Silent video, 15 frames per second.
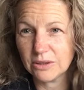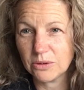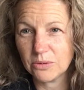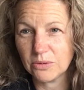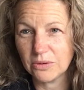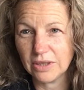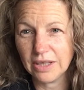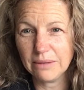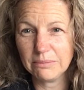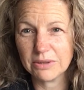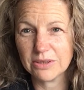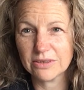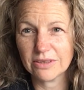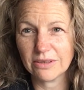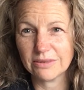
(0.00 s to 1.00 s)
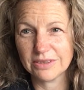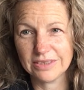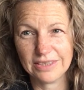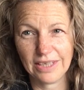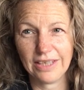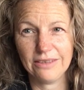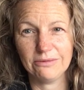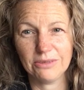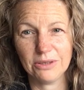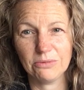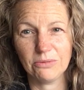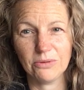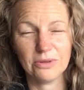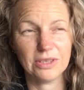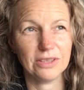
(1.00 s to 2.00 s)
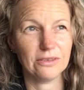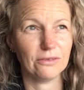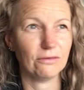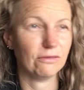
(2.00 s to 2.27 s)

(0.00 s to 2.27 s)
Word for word: the corner, because I was done with walking on the